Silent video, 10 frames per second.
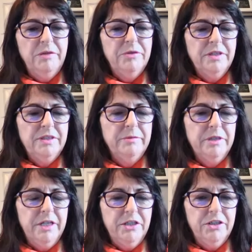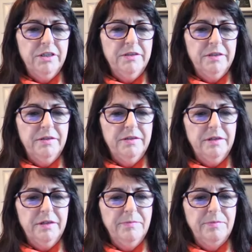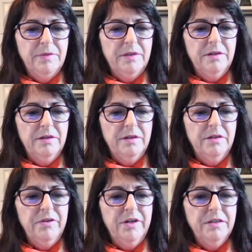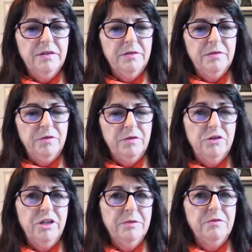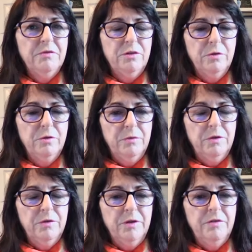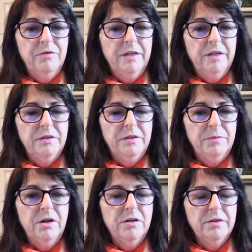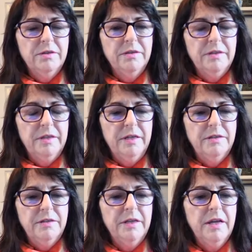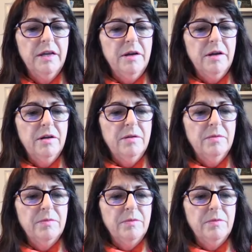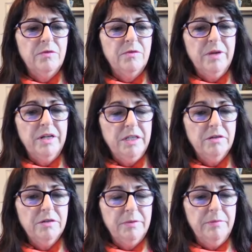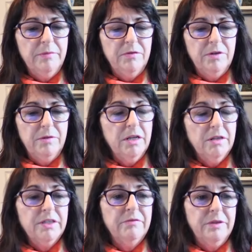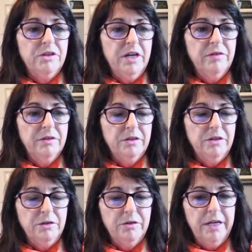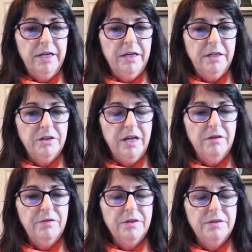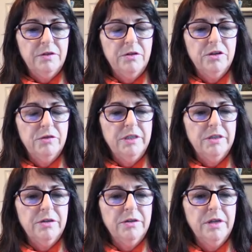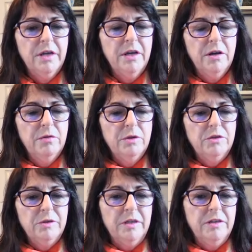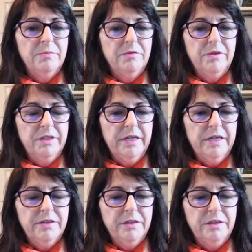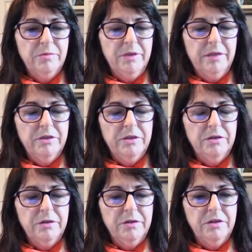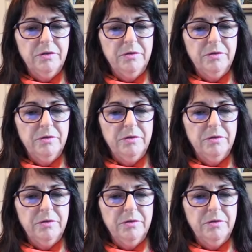deep brain stimulation is an advanced treatment for advanced Parkinson's, and for many years people from Ireland have been travelling to the UK to have this surgery done, which has been fantastic to be able to